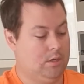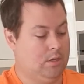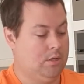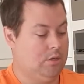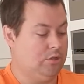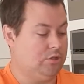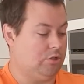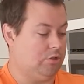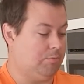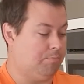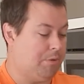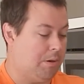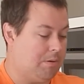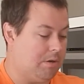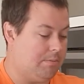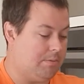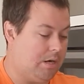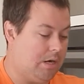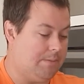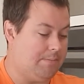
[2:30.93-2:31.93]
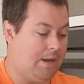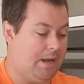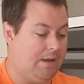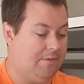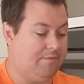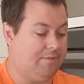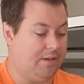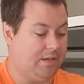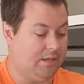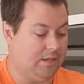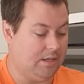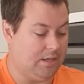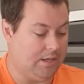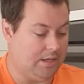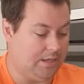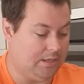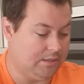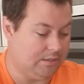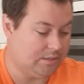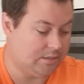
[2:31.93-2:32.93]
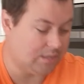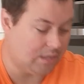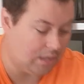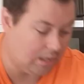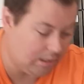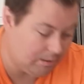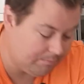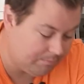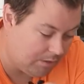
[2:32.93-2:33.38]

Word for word: So the problem I'm having is um,